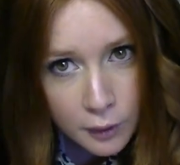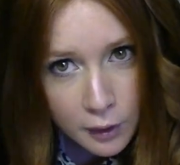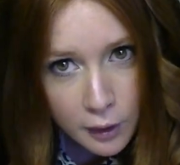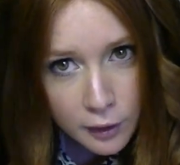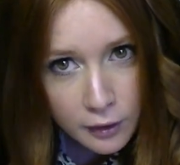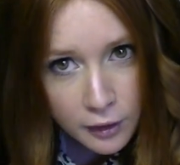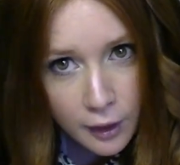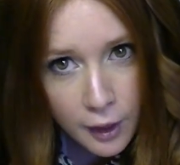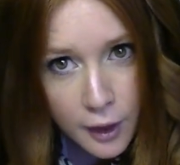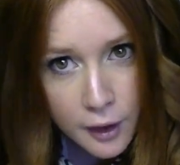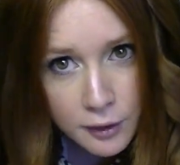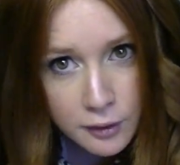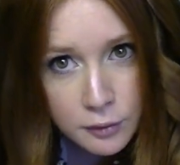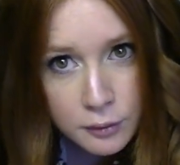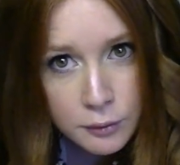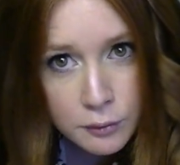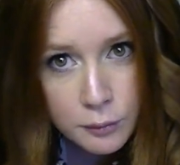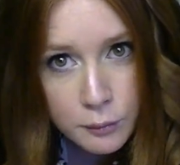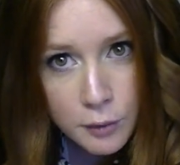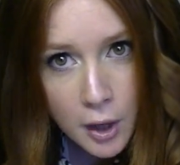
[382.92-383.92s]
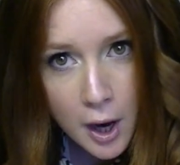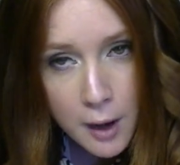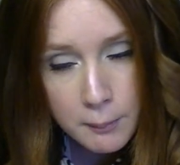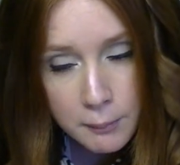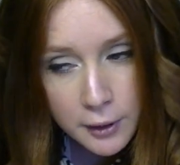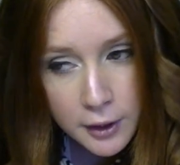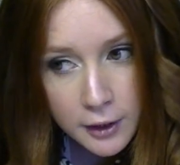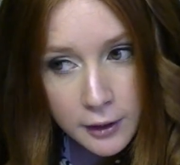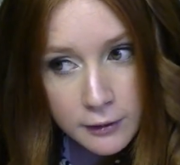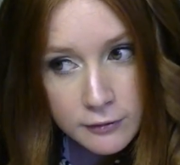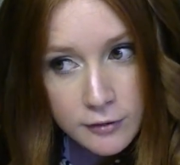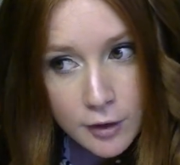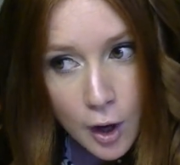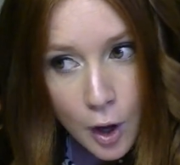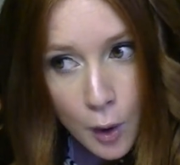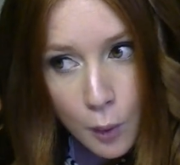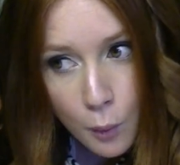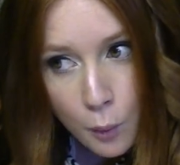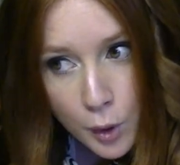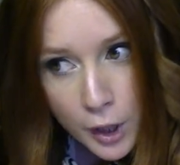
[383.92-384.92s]
Again, wrapping it
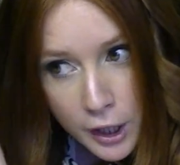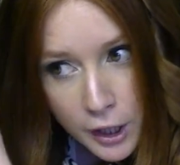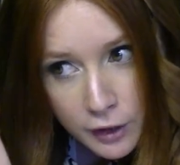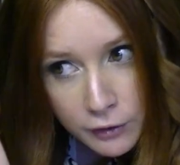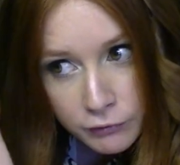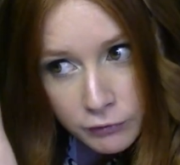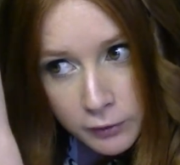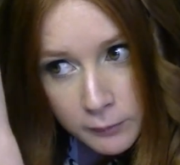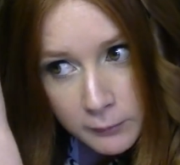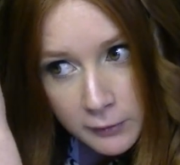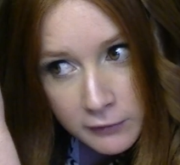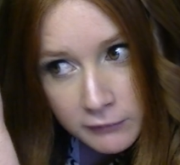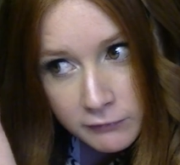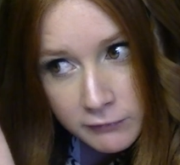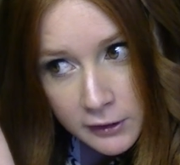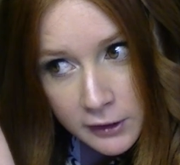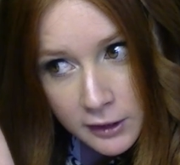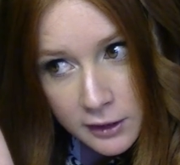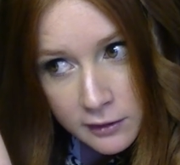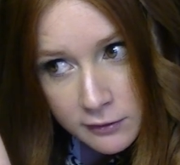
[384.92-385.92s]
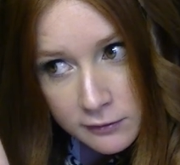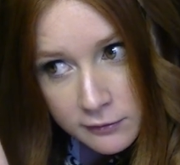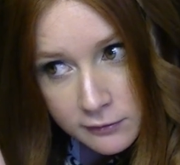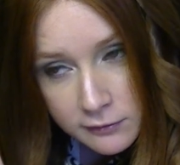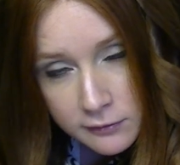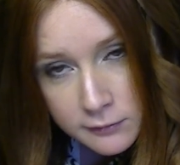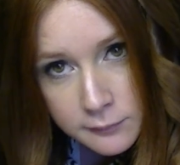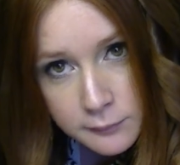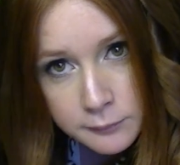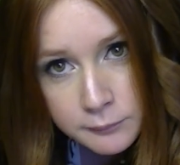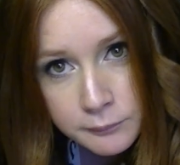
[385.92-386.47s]
away from my face.